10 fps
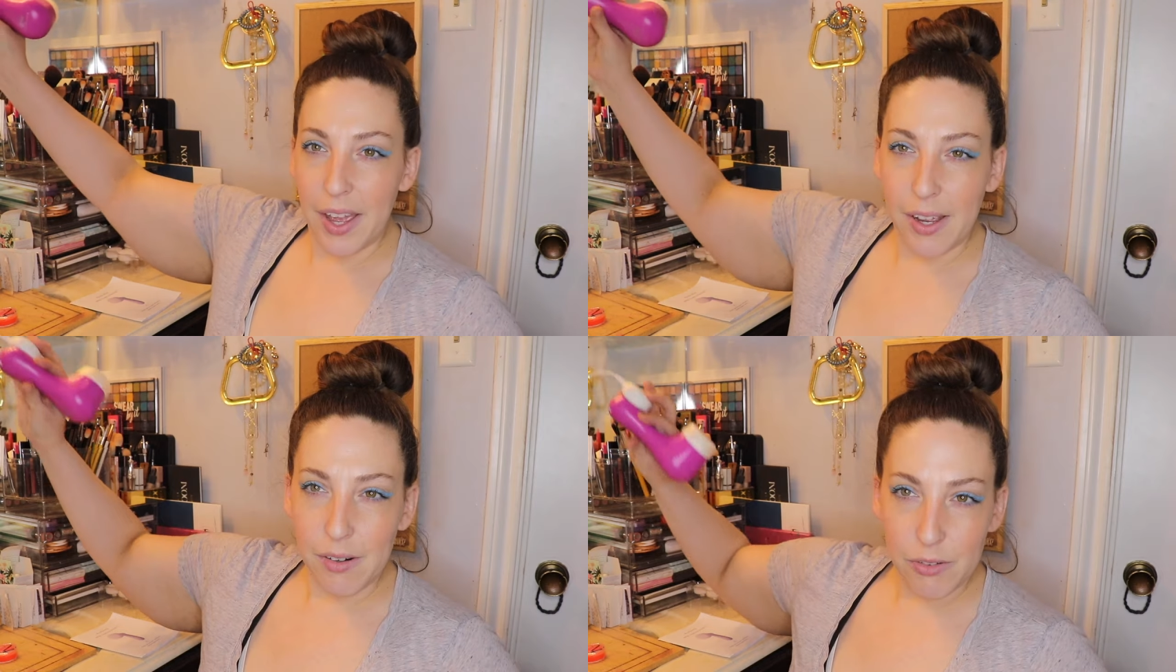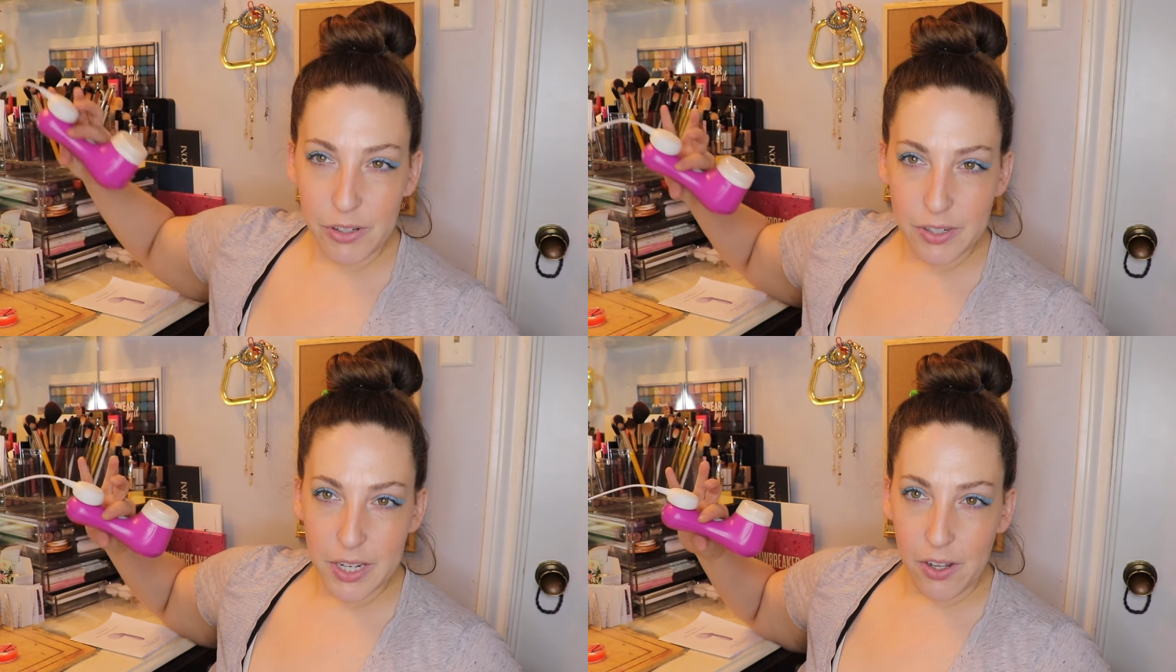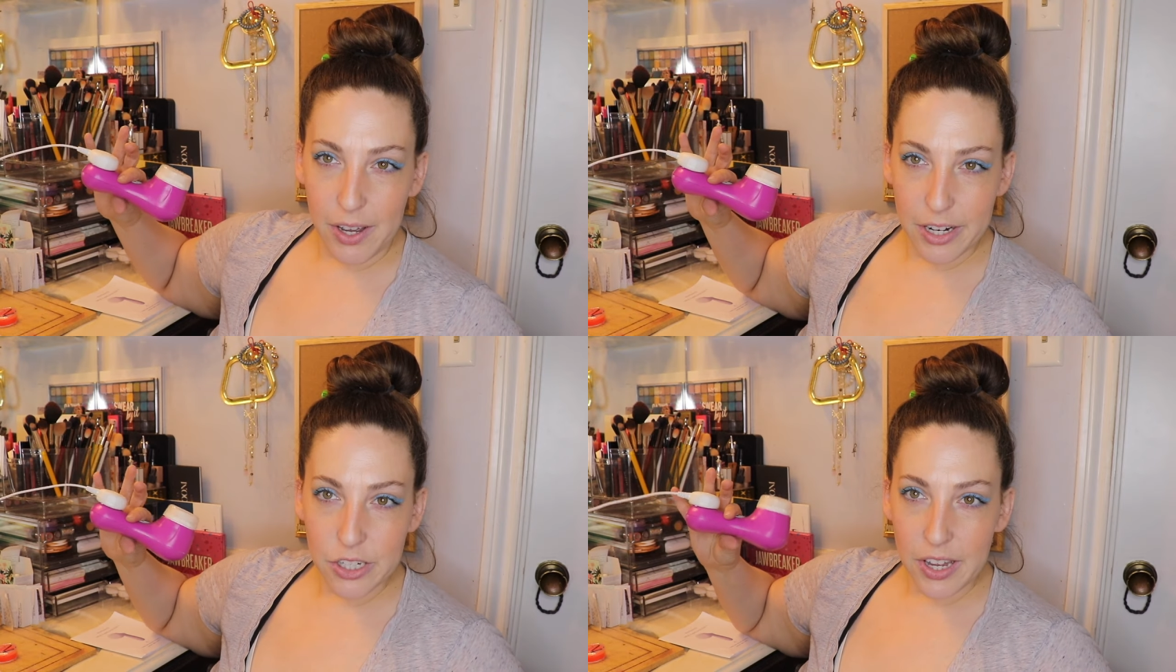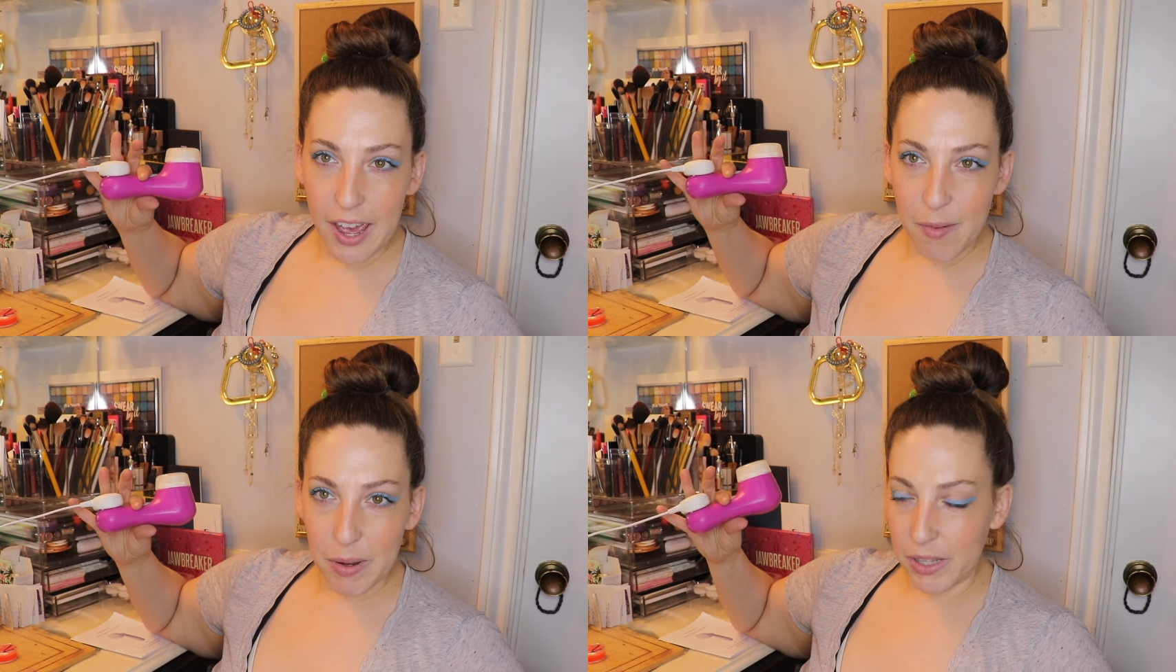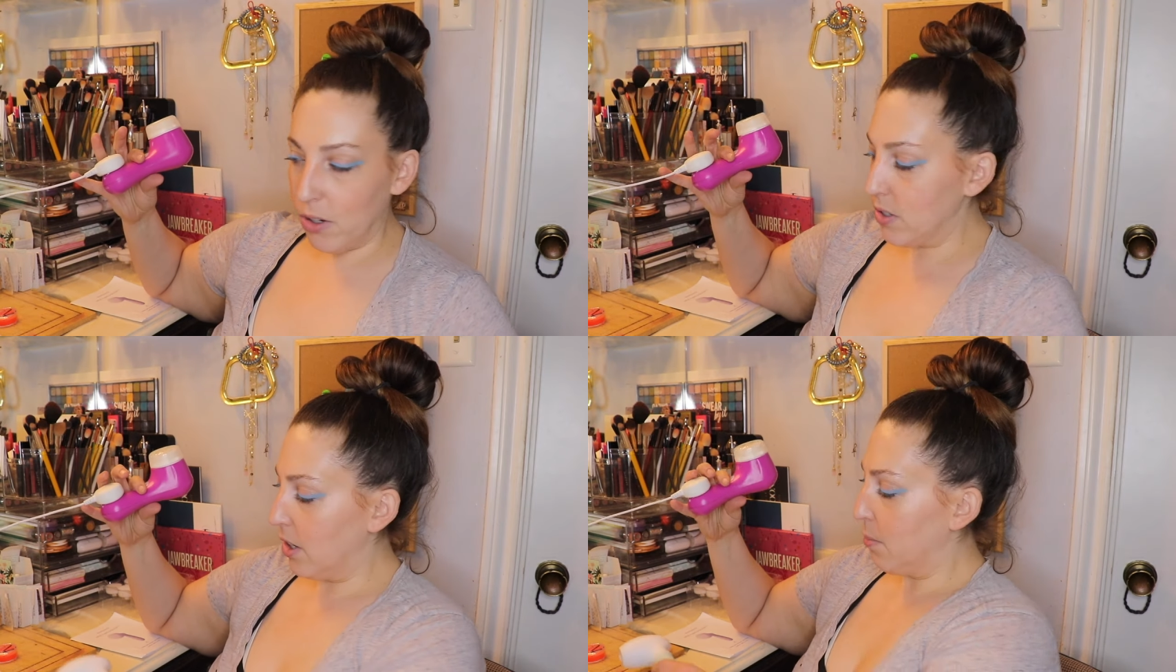I don't know if you can tell, I actually have my
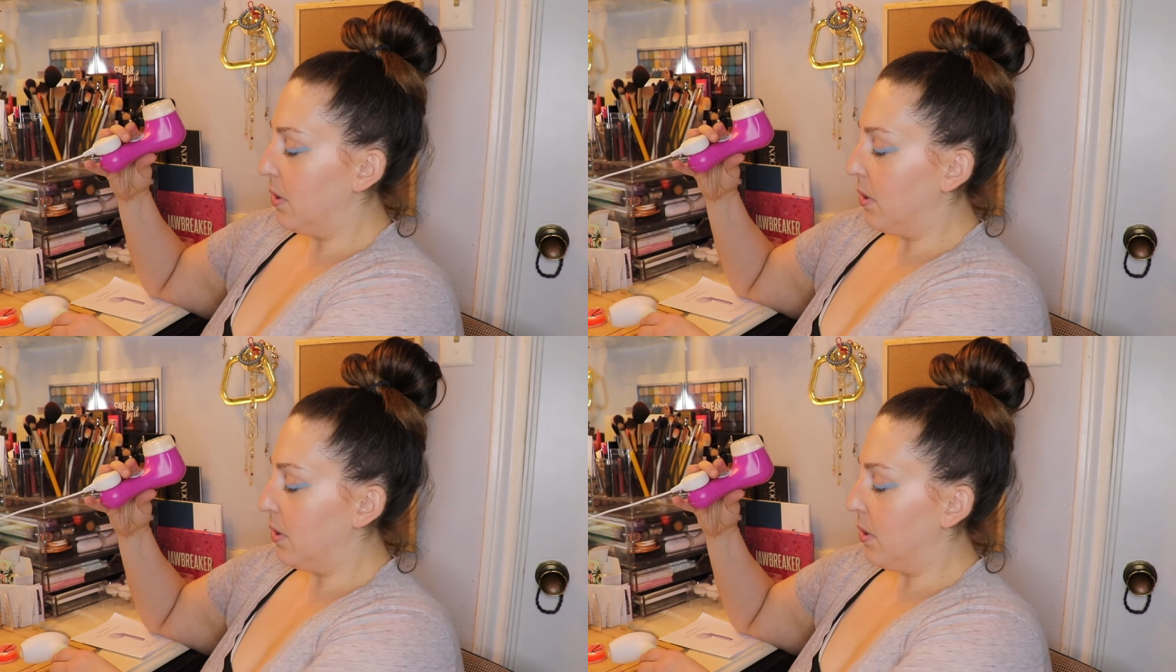Clarisonic